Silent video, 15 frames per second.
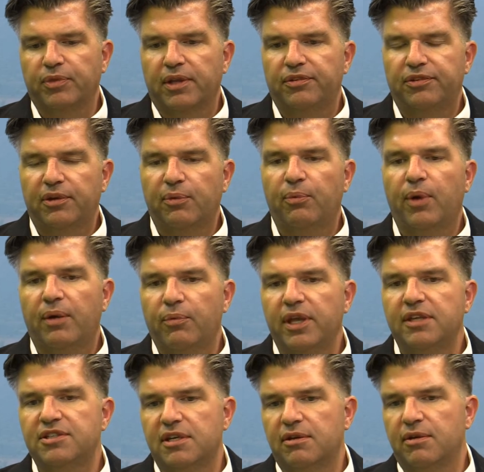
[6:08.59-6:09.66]
So what
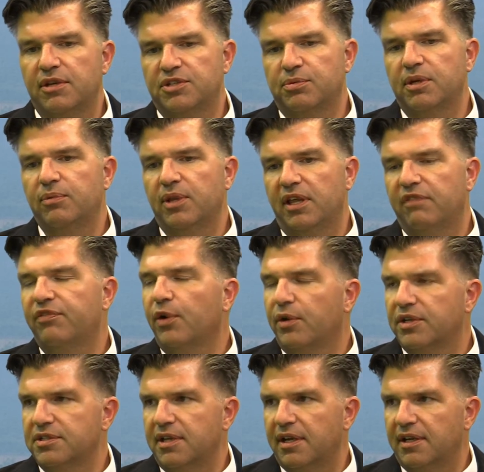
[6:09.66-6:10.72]
we do is we really
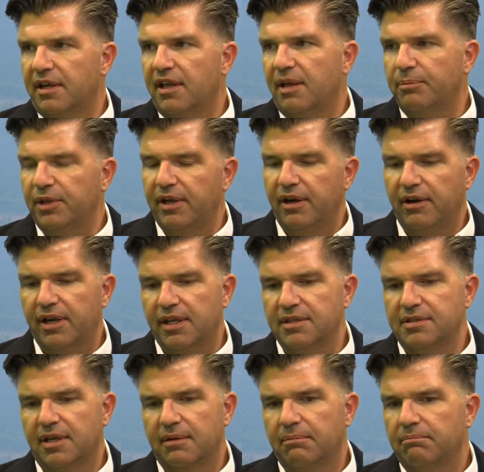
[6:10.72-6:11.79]
focus on a couple
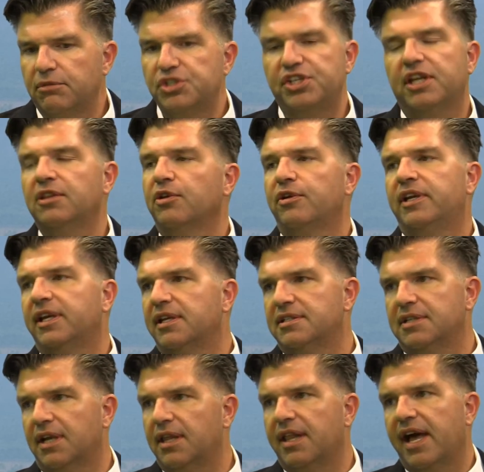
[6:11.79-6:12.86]
areas. Like machine learning
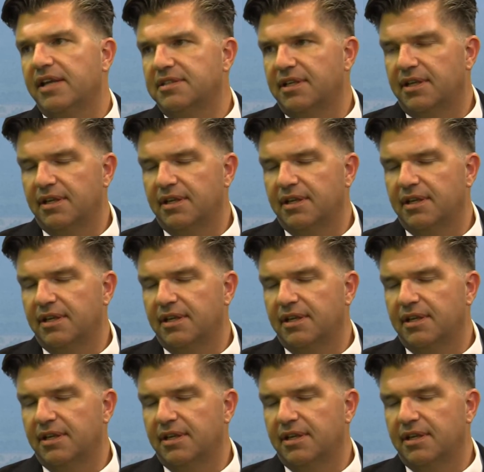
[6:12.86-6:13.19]
is a classic